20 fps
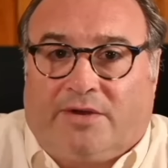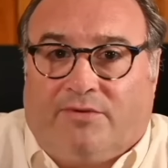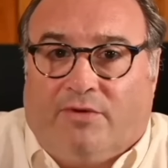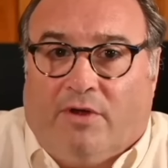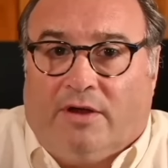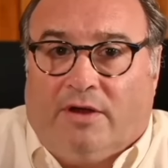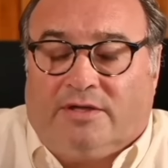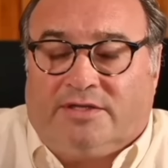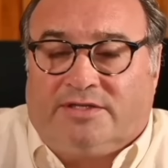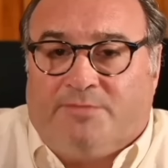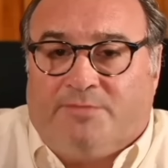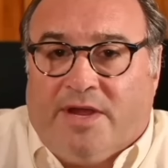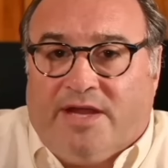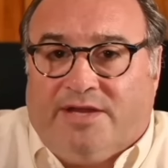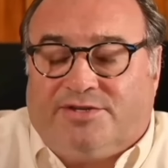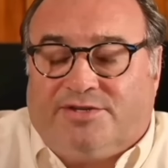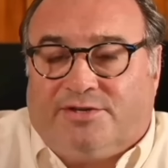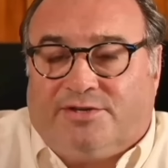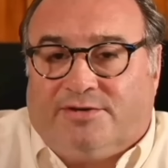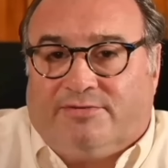Macron's
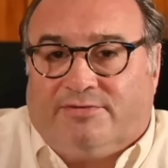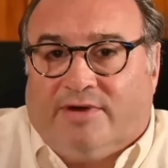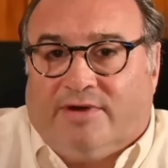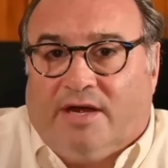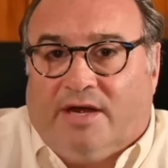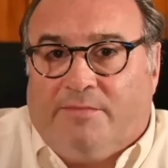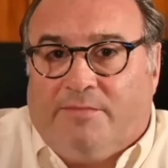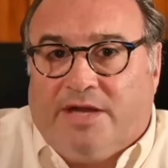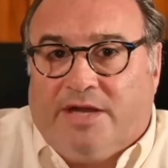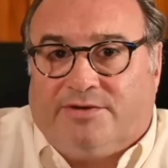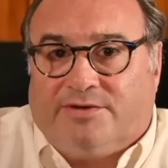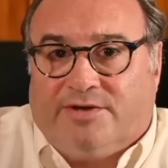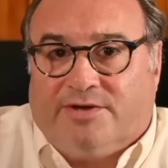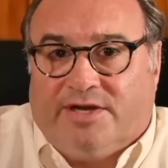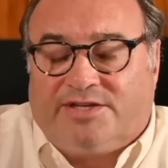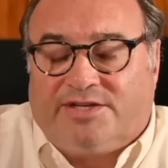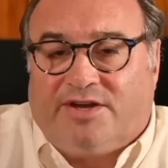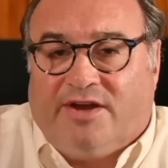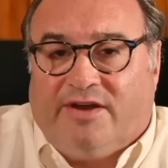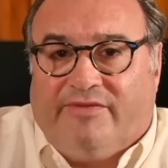major uh, major
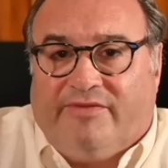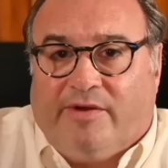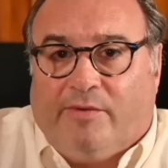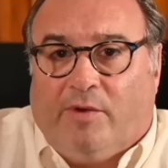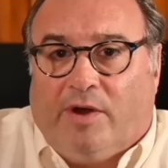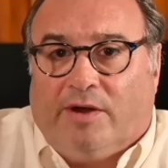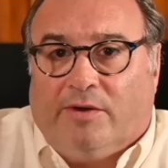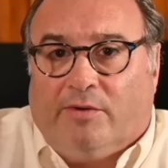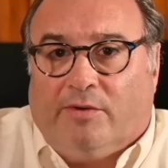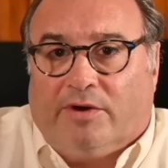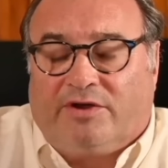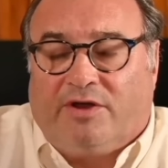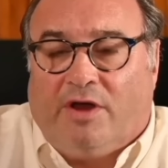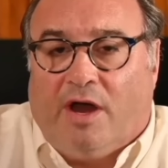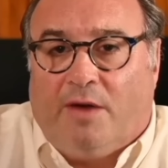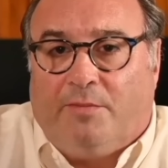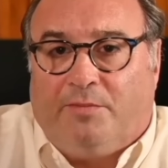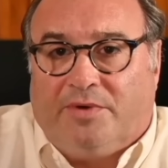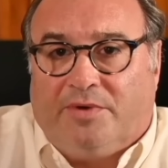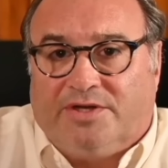initiative he wanted to
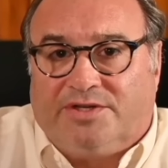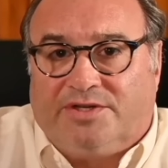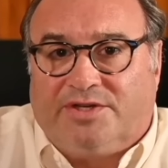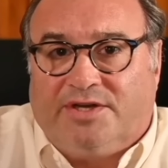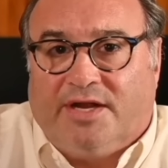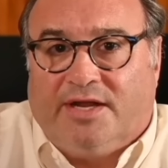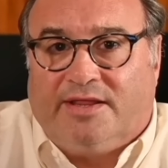accomplish.